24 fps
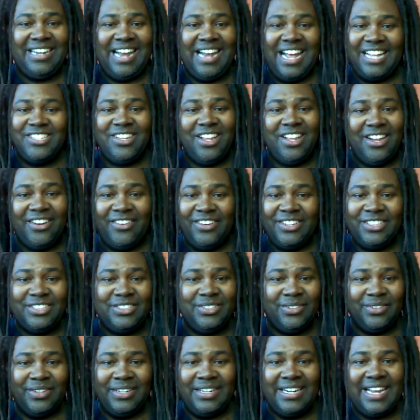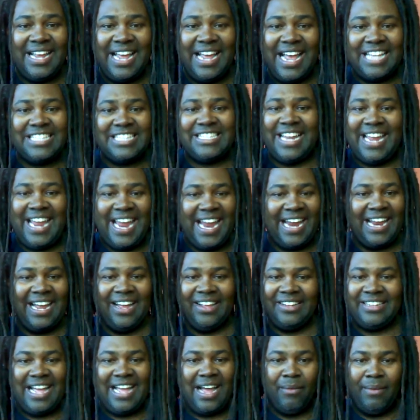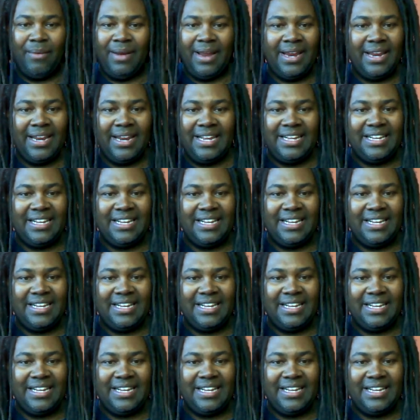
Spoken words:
That's all there is to it. It has to hang out that way.